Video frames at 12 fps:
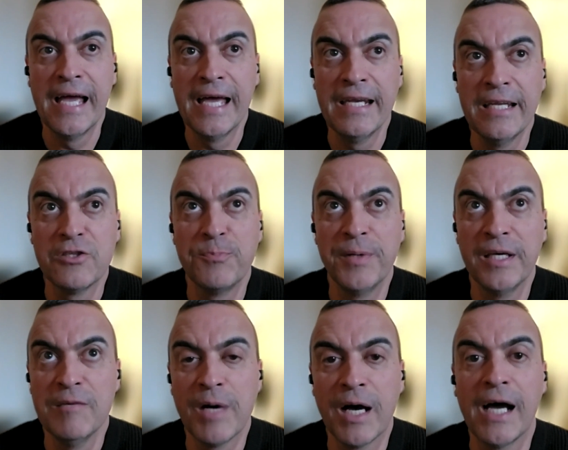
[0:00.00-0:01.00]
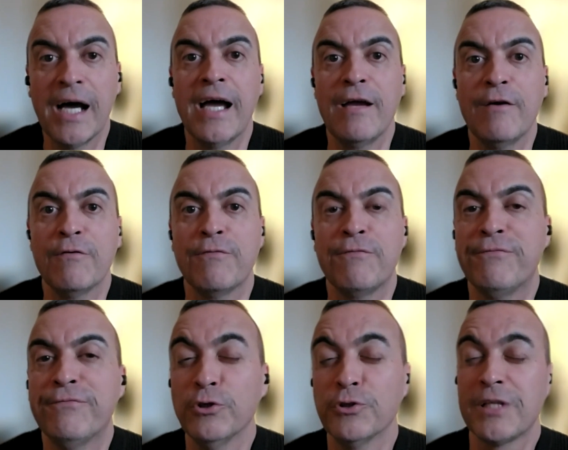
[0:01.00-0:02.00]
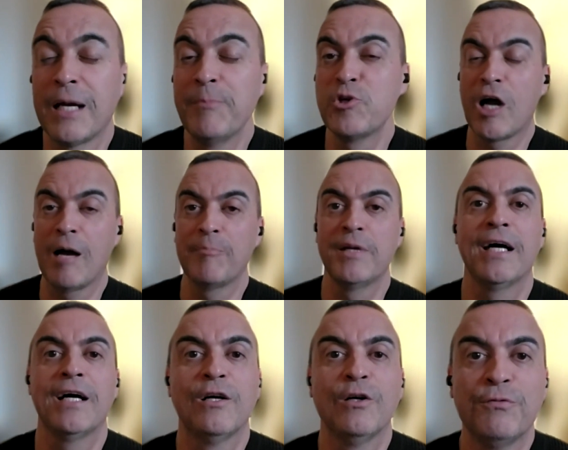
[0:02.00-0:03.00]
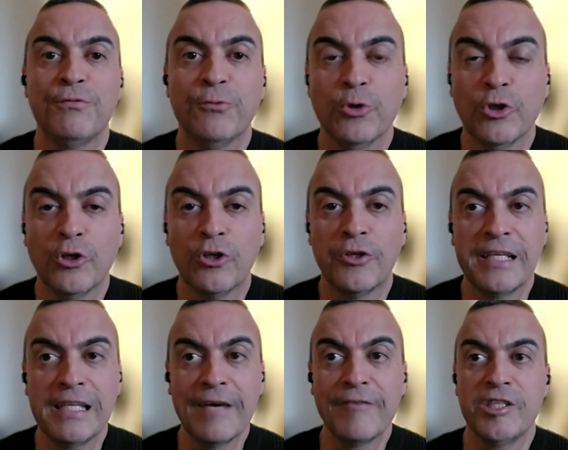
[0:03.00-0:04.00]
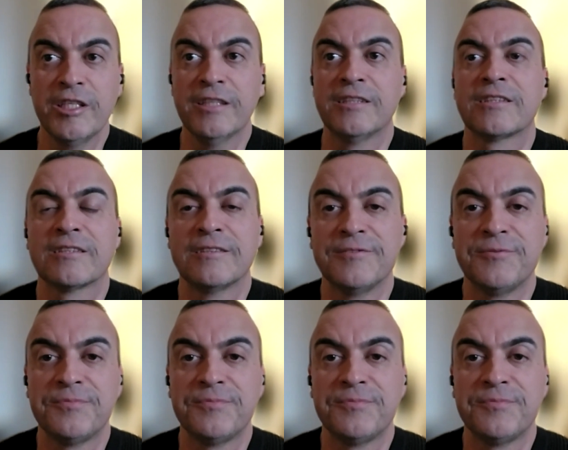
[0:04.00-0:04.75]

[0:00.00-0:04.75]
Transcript: And it's been my full-time job now for 11 years.